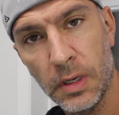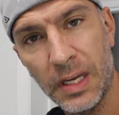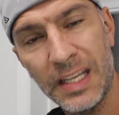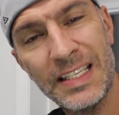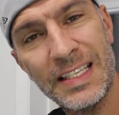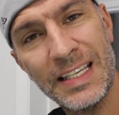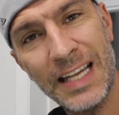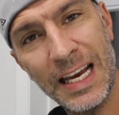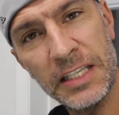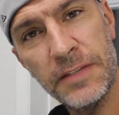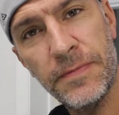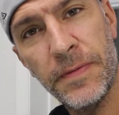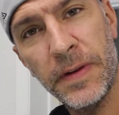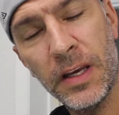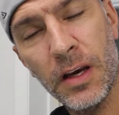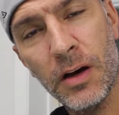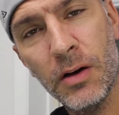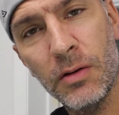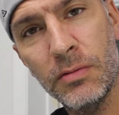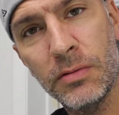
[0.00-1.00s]
In tonight's
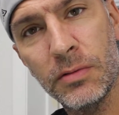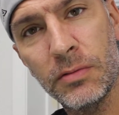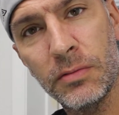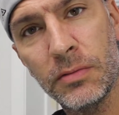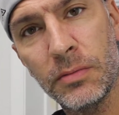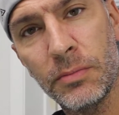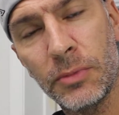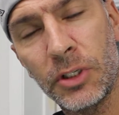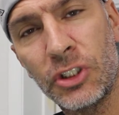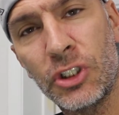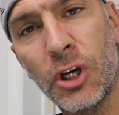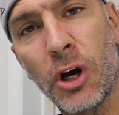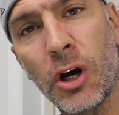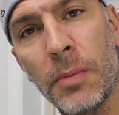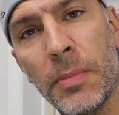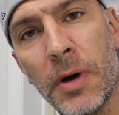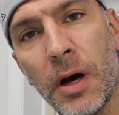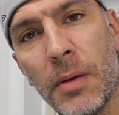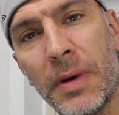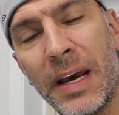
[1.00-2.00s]
video, I'm gonna talk
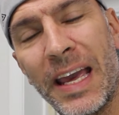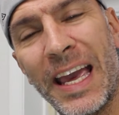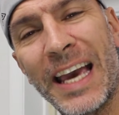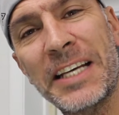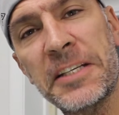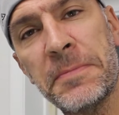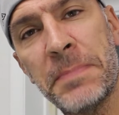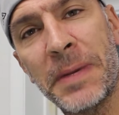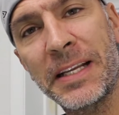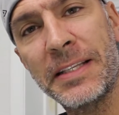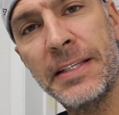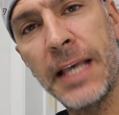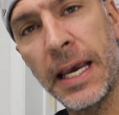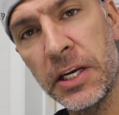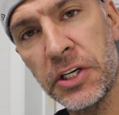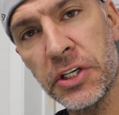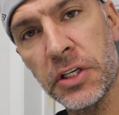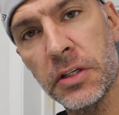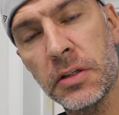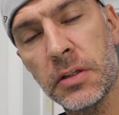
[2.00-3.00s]
about my
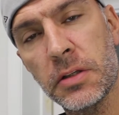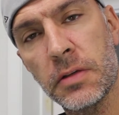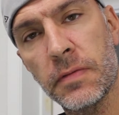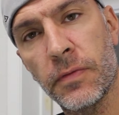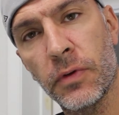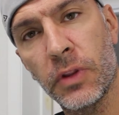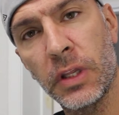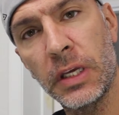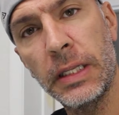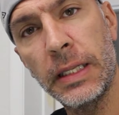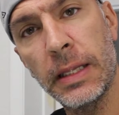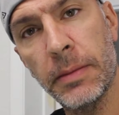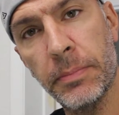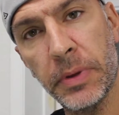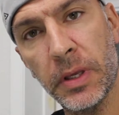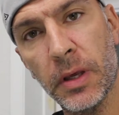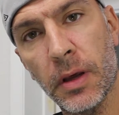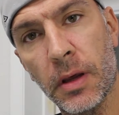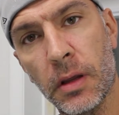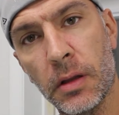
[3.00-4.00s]
expectations for the
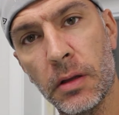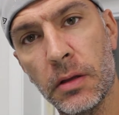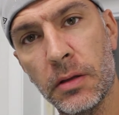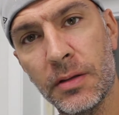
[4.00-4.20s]
Olympia.